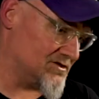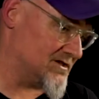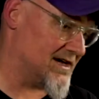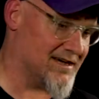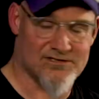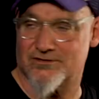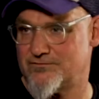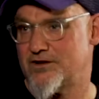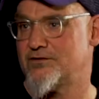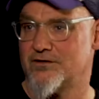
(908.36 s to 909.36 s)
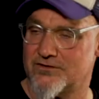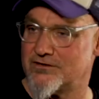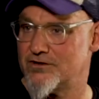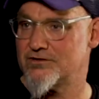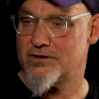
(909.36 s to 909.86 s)
jazz or Velvet
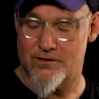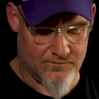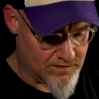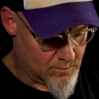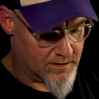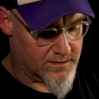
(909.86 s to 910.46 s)
Underground or however you want